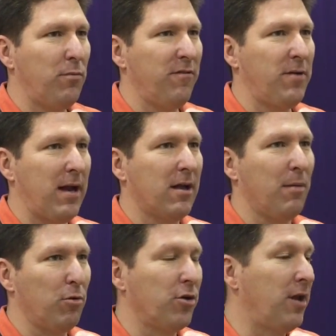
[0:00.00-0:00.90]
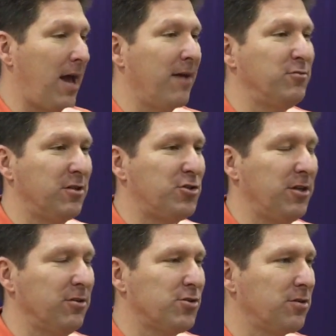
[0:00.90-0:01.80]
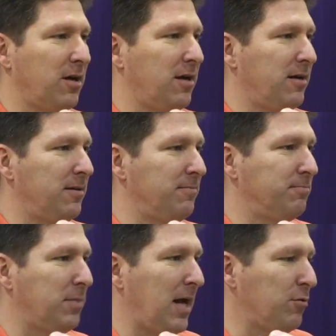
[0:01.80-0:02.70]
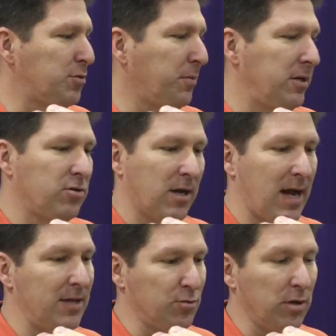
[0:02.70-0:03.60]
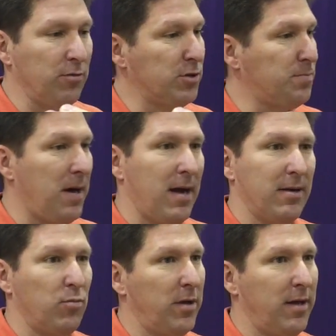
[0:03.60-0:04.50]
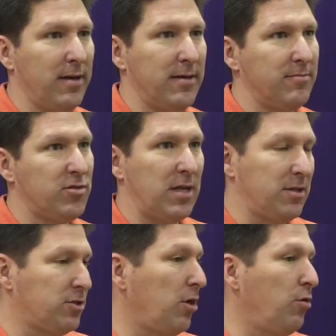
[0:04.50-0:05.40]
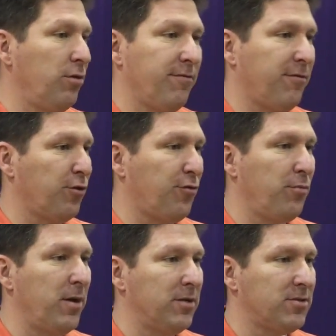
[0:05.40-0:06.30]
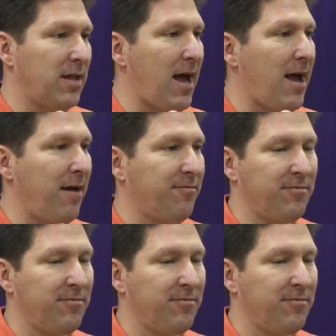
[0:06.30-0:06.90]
We've had a couple good halves this year. So, uh, but I was pleased our guys really responded. We uh, set the tone in the first few minutes of the half.